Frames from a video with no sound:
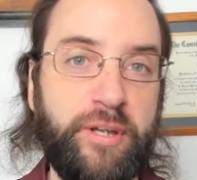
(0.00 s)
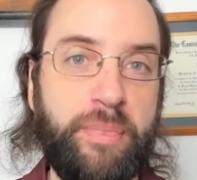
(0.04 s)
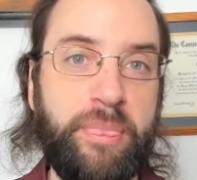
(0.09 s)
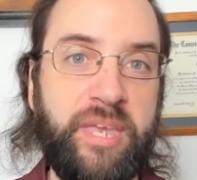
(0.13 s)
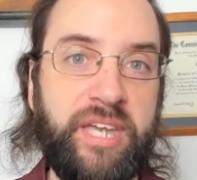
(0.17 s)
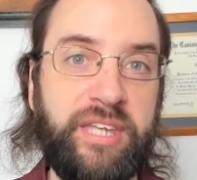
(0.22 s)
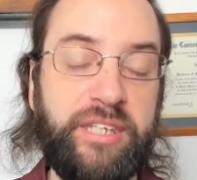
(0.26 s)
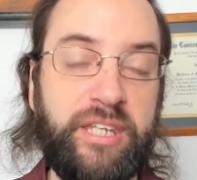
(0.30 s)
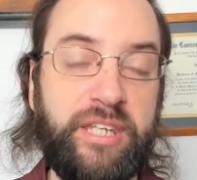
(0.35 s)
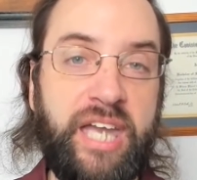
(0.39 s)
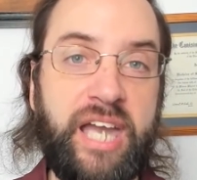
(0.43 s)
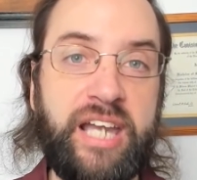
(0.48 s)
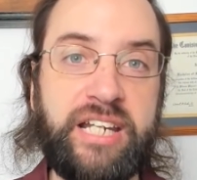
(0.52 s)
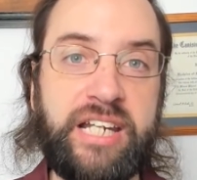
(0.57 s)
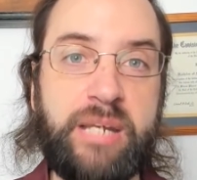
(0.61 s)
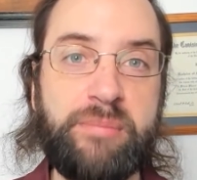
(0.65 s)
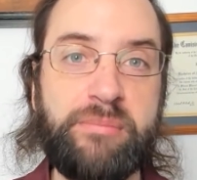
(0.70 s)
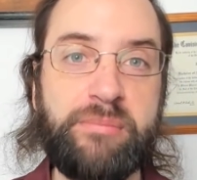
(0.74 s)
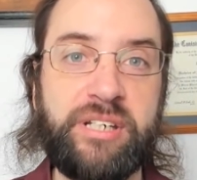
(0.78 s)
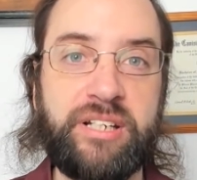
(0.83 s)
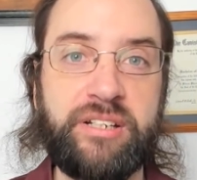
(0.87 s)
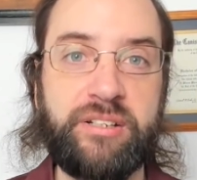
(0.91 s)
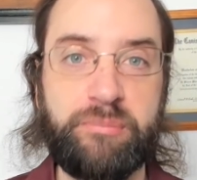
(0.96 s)
And, and the
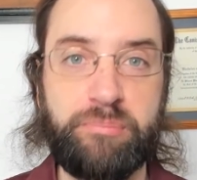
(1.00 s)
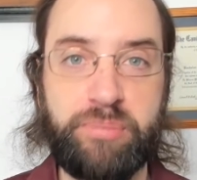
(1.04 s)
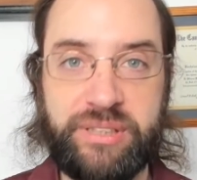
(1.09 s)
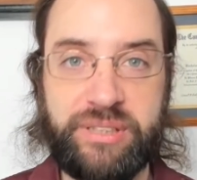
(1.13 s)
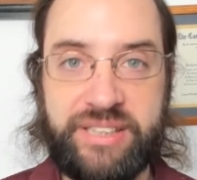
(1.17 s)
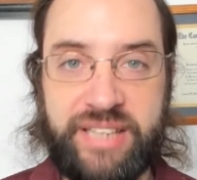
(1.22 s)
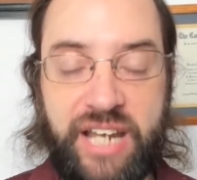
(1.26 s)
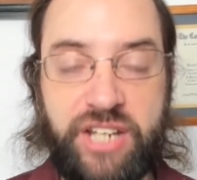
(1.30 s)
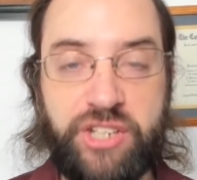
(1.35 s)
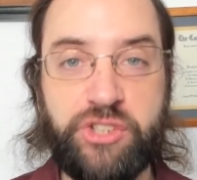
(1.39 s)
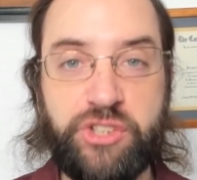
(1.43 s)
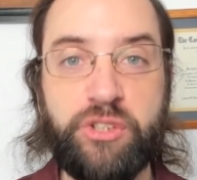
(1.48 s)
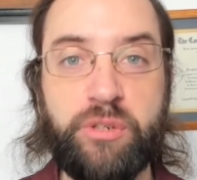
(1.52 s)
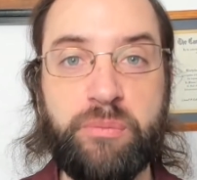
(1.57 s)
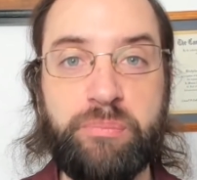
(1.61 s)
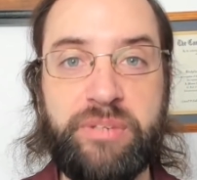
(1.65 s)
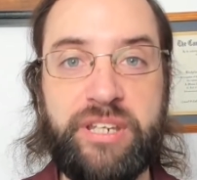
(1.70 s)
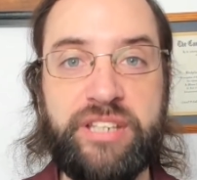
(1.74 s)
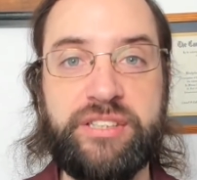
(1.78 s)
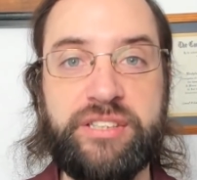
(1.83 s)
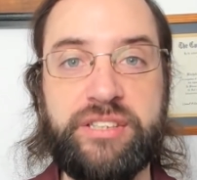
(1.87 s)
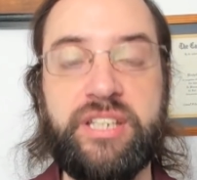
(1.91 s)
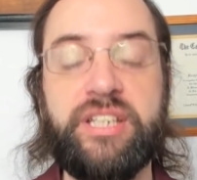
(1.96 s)
economic potential
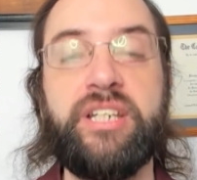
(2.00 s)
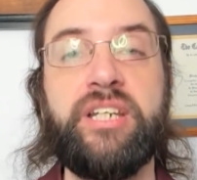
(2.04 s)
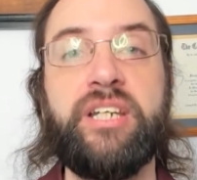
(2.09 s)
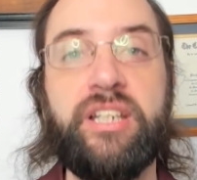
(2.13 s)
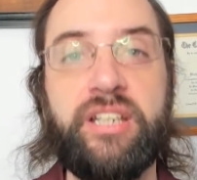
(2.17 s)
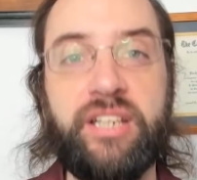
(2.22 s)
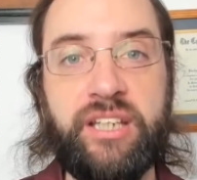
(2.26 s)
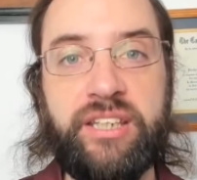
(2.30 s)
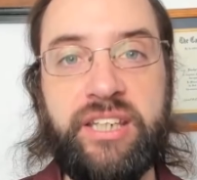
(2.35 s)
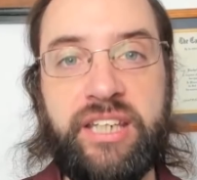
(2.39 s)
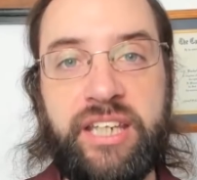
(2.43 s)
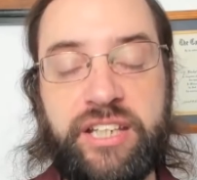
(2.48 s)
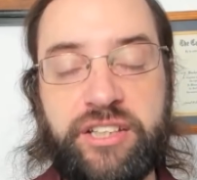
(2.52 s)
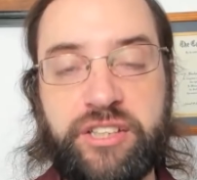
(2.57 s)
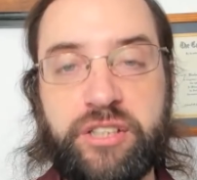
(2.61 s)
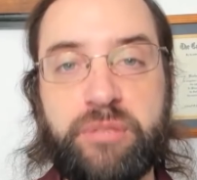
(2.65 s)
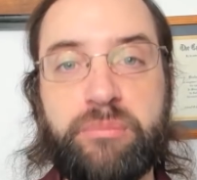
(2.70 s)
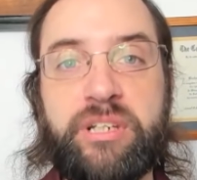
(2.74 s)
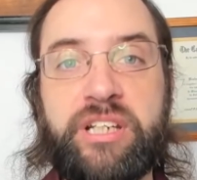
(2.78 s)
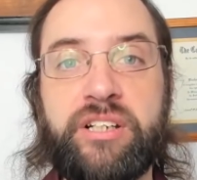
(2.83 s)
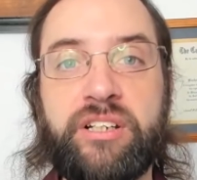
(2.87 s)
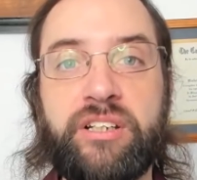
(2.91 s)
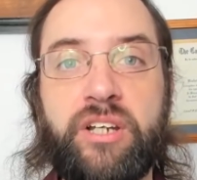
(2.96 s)
that's in the
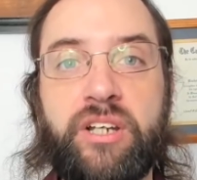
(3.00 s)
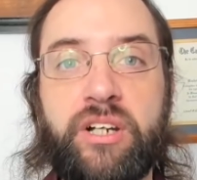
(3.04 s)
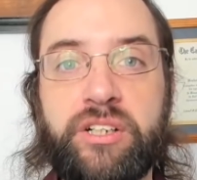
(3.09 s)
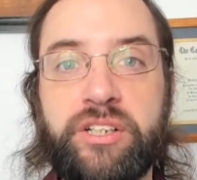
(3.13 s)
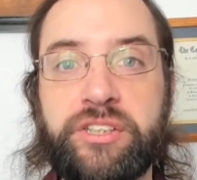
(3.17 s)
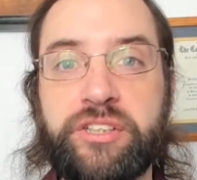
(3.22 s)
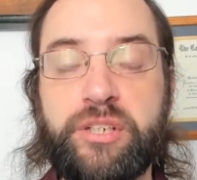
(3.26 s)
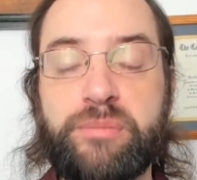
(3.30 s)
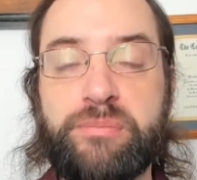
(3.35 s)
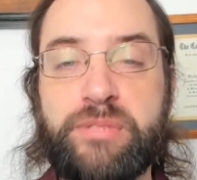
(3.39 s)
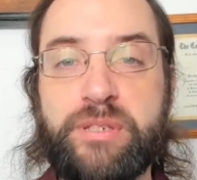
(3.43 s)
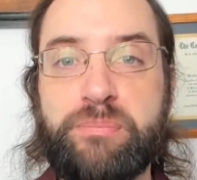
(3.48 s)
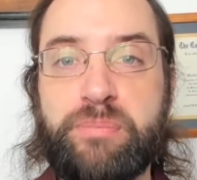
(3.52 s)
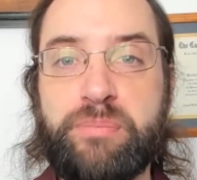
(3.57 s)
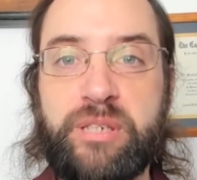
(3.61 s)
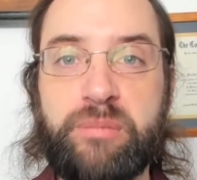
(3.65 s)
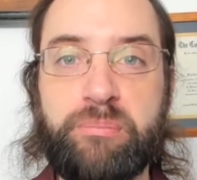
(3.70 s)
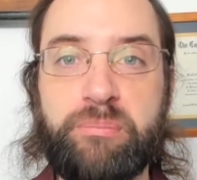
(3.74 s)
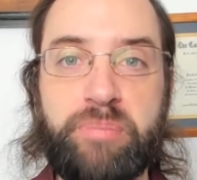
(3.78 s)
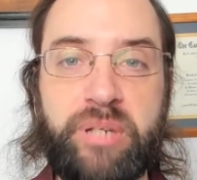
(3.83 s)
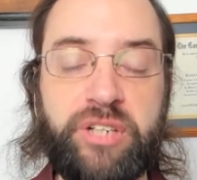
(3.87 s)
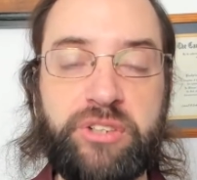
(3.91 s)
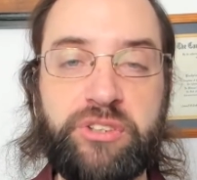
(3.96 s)
intermediate and longer term that's
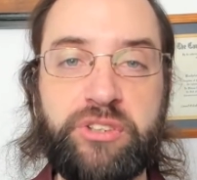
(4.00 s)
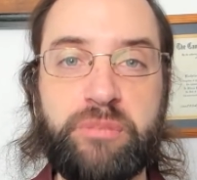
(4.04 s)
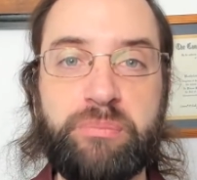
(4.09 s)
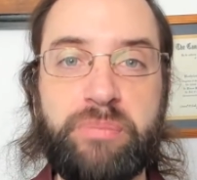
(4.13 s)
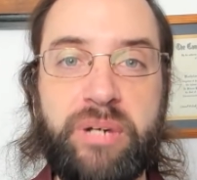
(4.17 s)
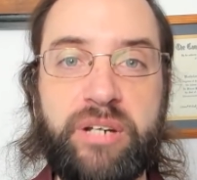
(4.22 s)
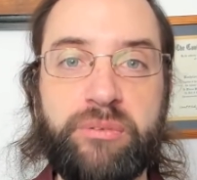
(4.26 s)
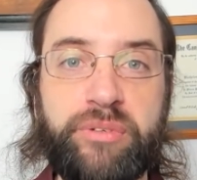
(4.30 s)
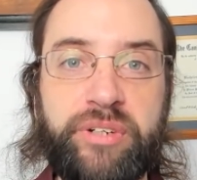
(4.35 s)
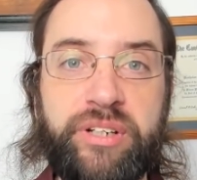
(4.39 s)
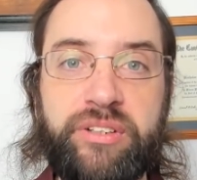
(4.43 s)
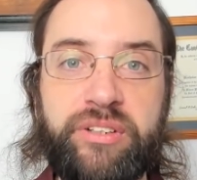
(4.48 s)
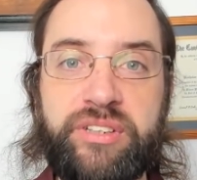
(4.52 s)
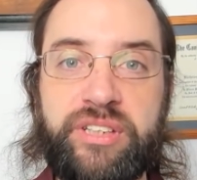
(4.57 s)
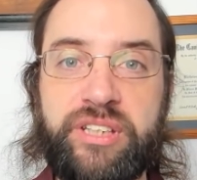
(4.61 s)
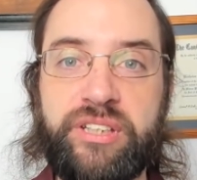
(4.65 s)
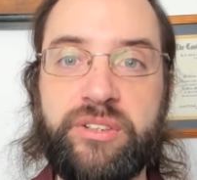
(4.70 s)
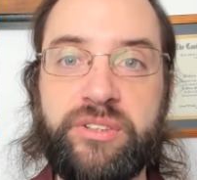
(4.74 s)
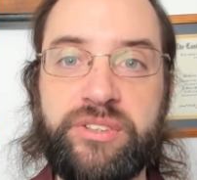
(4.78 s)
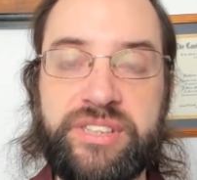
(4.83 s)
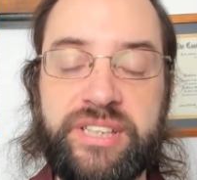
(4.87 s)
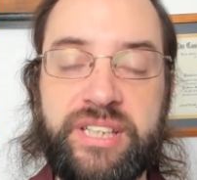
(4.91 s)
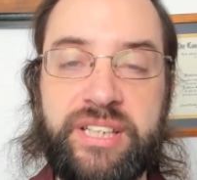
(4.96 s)
being pictured by real
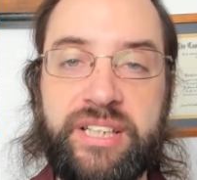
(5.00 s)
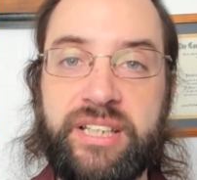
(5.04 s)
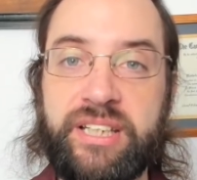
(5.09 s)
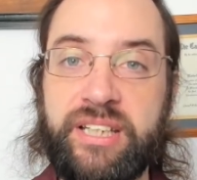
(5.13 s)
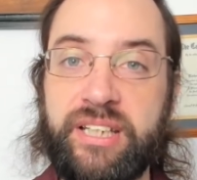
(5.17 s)
yields,